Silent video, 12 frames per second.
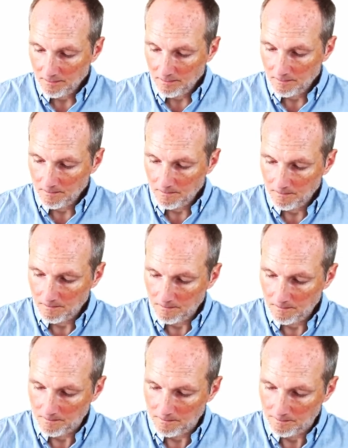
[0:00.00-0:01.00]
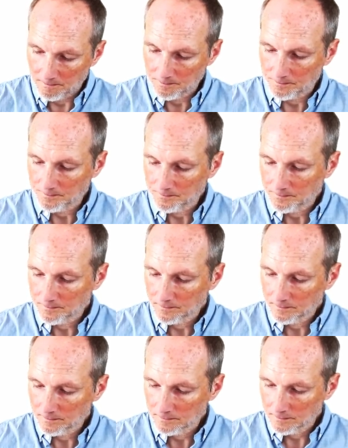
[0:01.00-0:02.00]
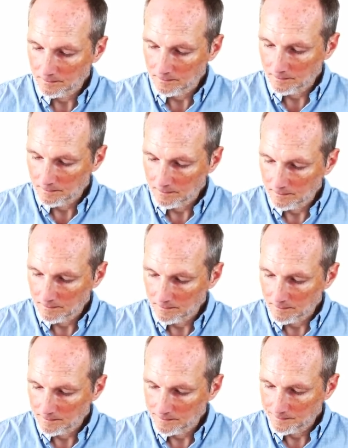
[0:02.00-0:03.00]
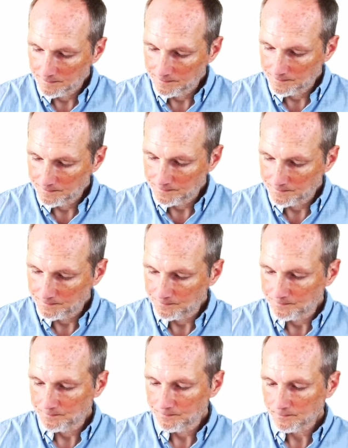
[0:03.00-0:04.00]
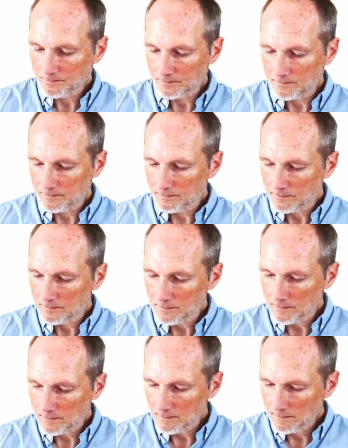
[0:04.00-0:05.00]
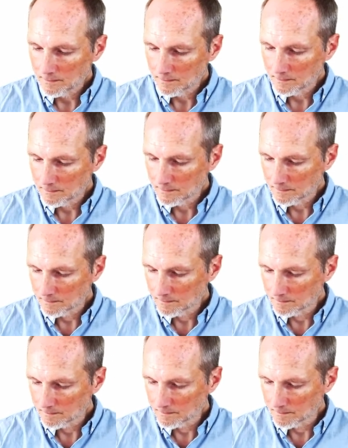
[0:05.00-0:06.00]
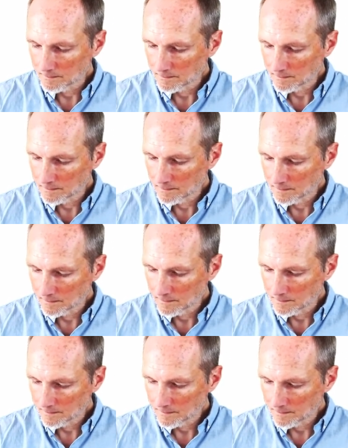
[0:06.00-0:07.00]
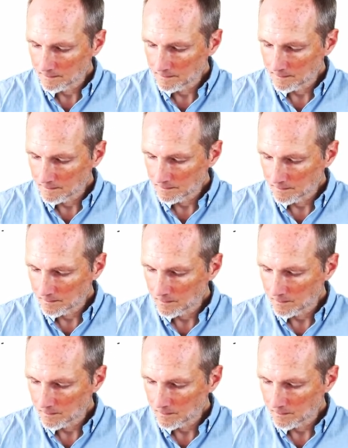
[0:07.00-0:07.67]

[no speech]